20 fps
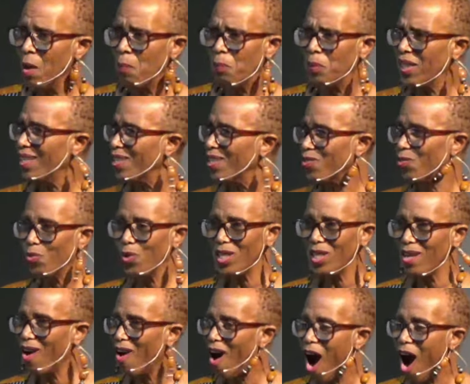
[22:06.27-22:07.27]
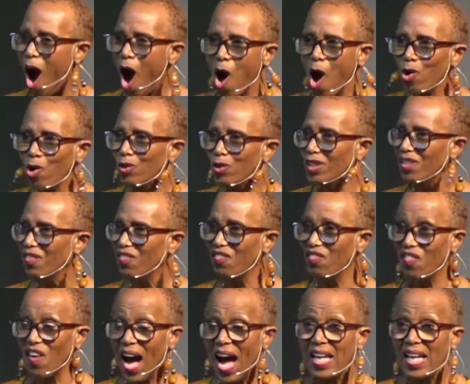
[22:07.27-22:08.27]
Because we are all
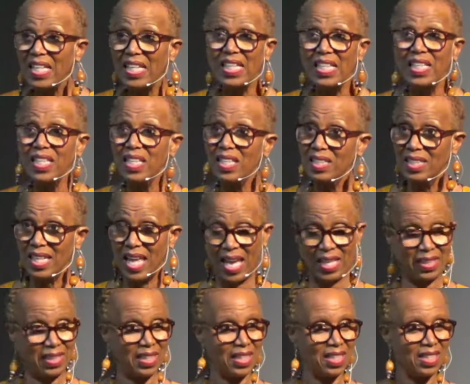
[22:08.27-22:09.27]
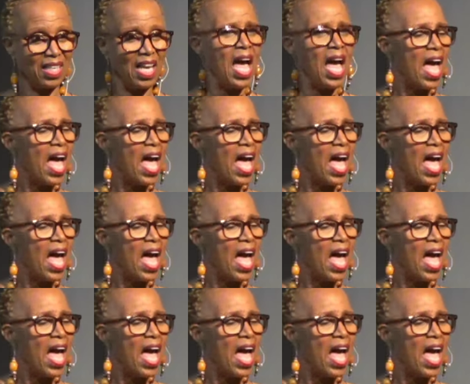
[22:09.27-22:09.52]
divinely connected.